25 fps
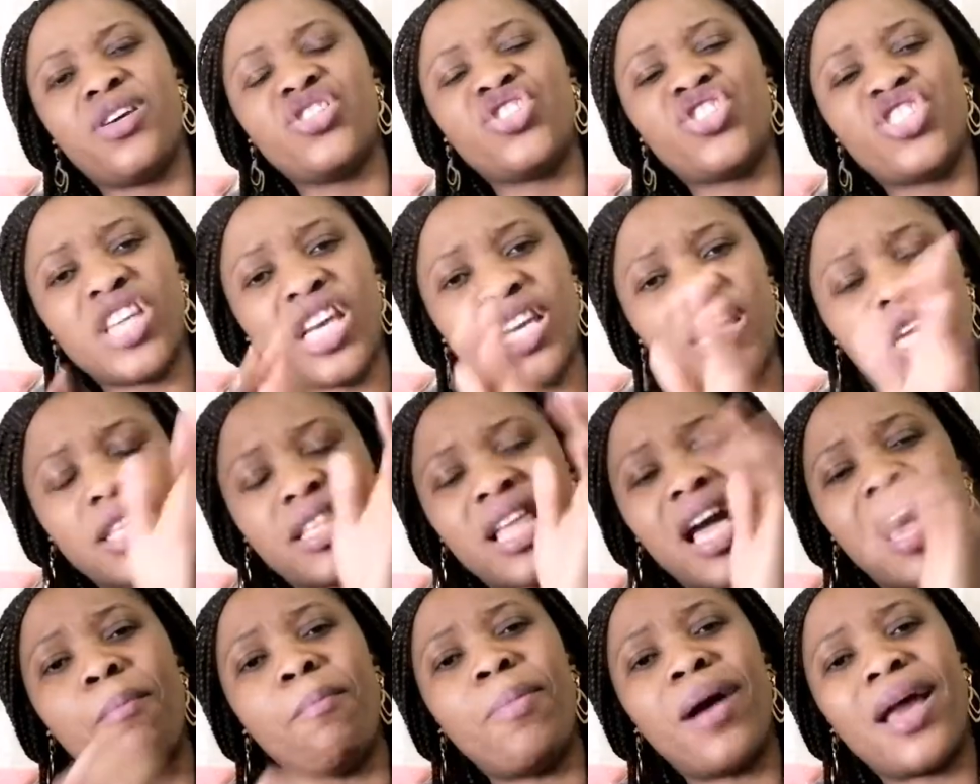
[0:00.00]
Check it
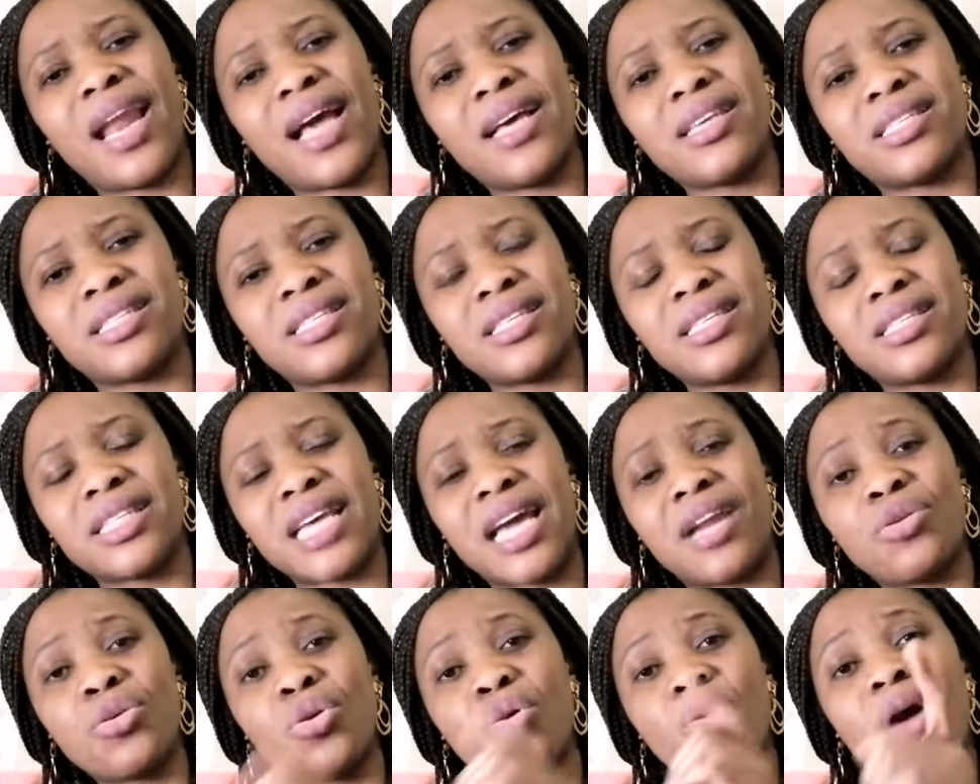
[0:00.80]
and balance it
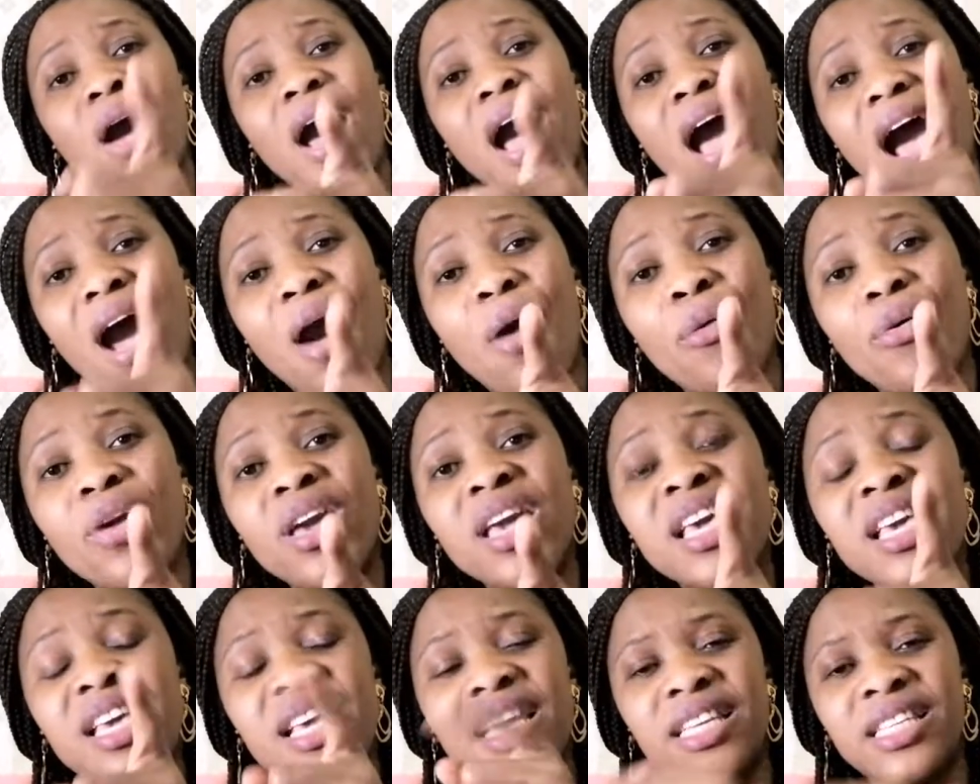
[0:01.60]
and know how
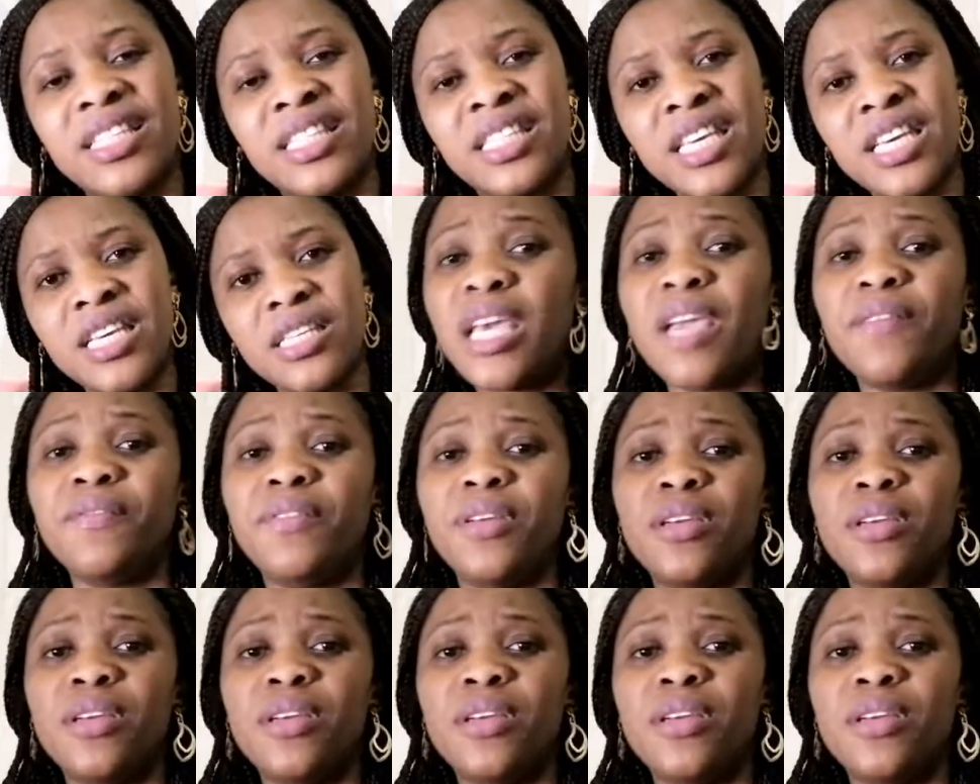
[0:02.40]
it is.